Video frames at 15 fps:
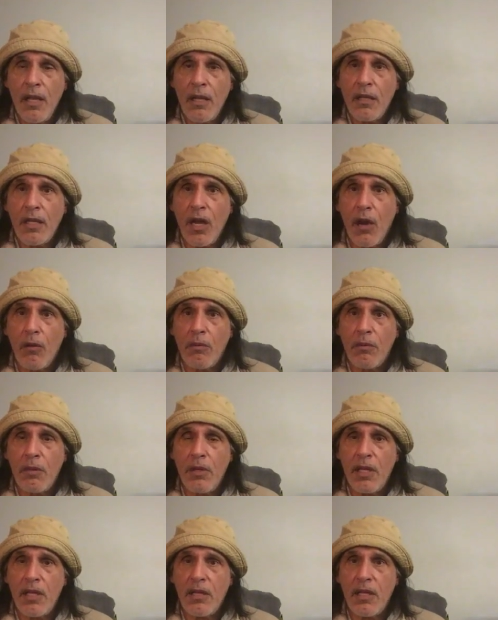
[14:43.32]
you know,
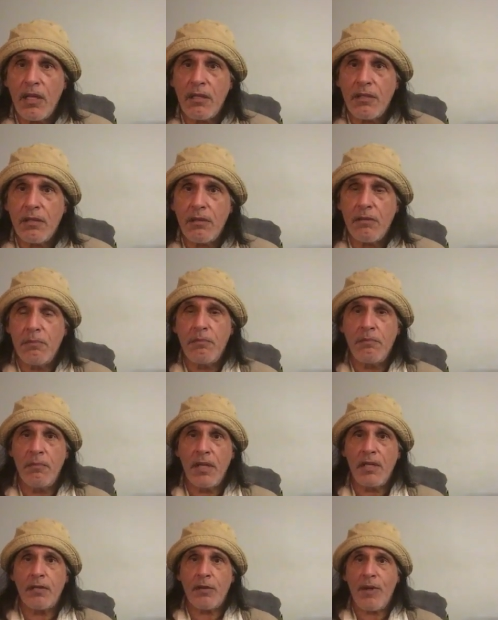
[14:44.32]
in, into
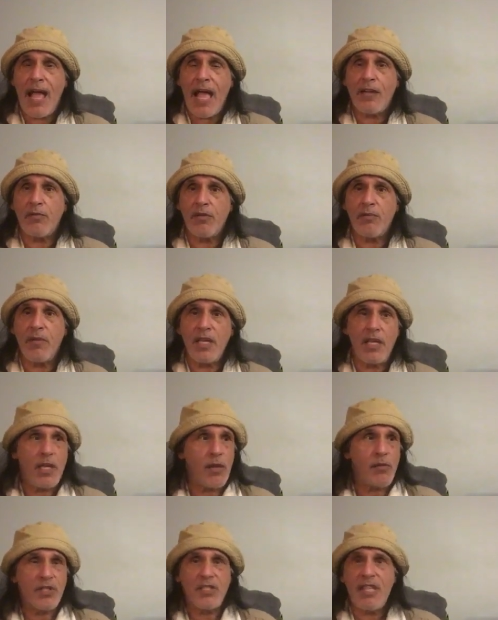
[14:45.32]
interact with me,
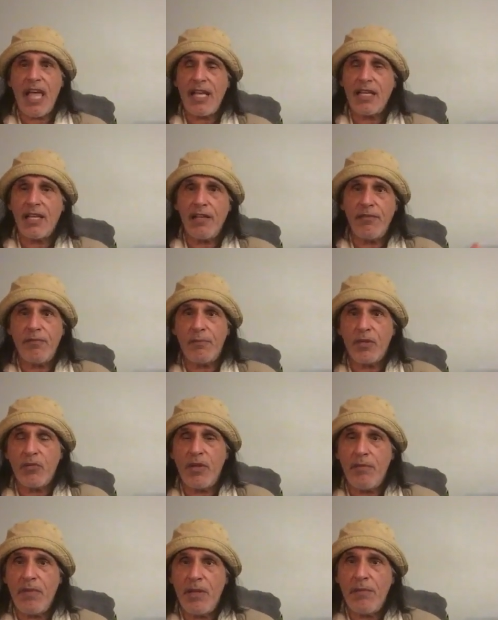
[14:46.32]
it was negative
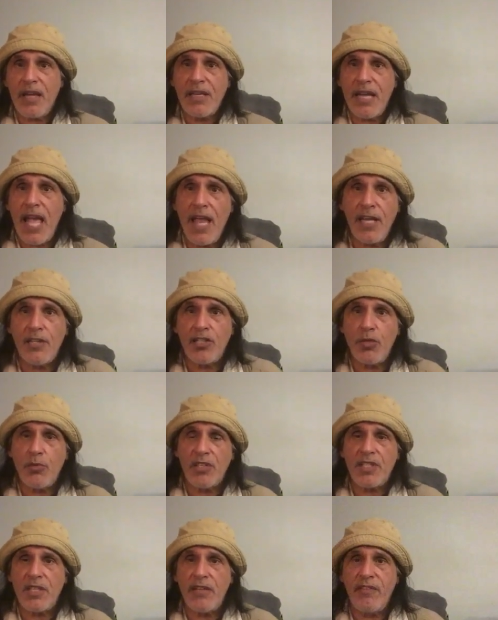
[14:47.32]
between me and my daddy. And she
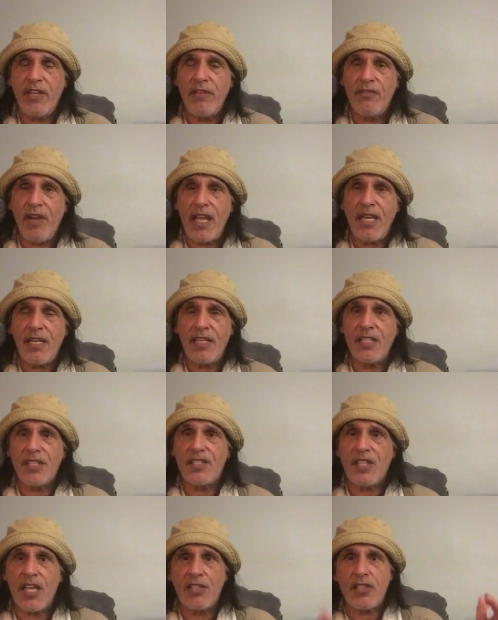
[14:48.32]
wasn't even invited in a
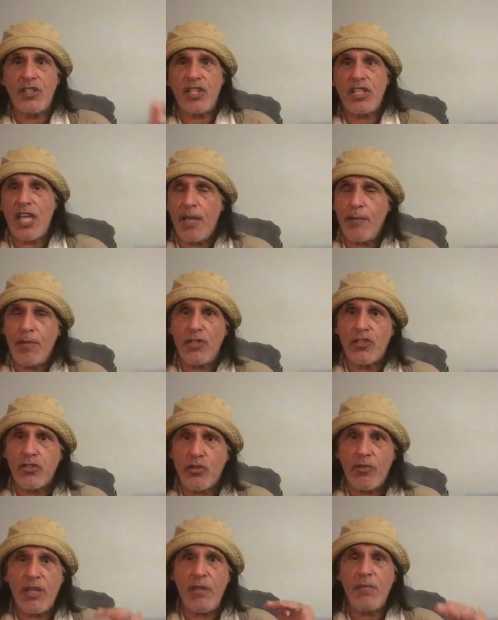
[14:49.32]
sense. And she came in
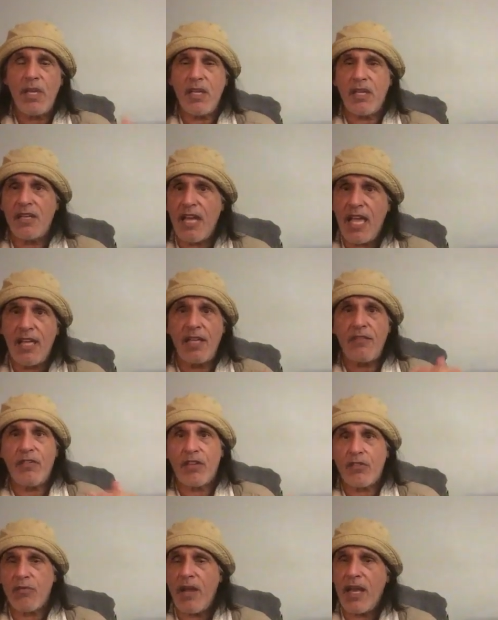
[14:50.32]
screaming and negative
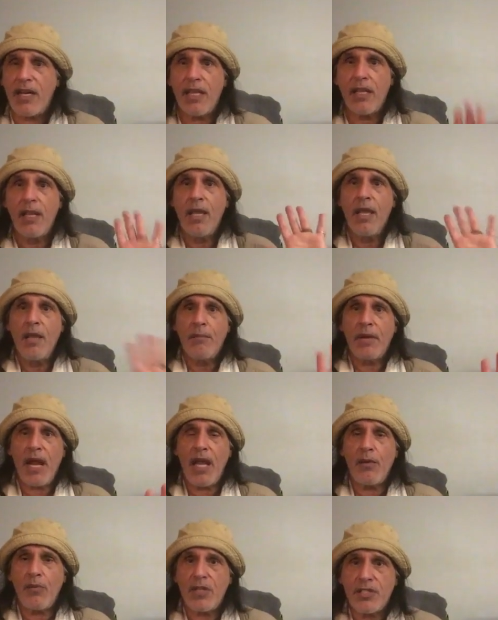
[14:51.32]
and threatening. But
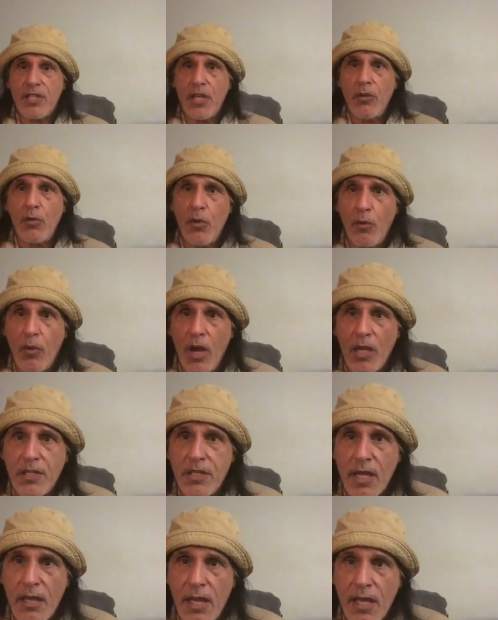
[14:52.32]
I don't want to say who it
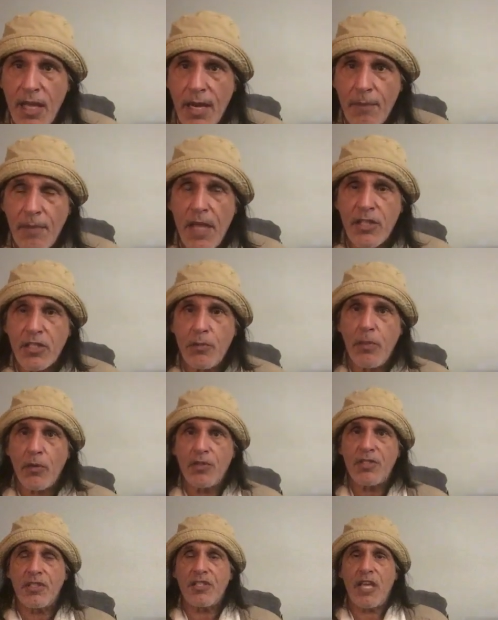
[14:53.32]
was. I, again, I'm not
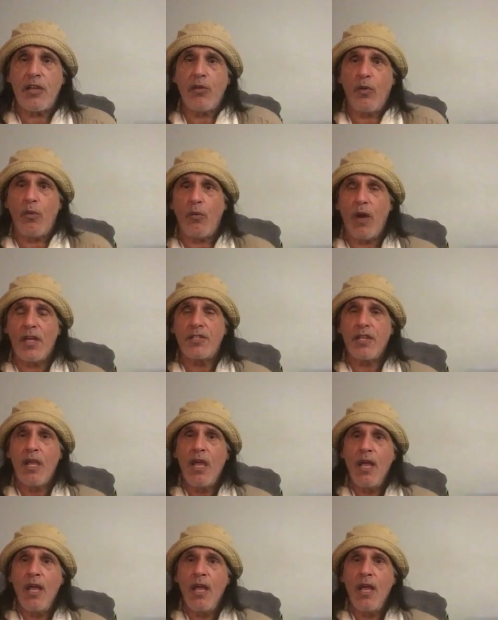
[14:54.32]
supposed to say who it was.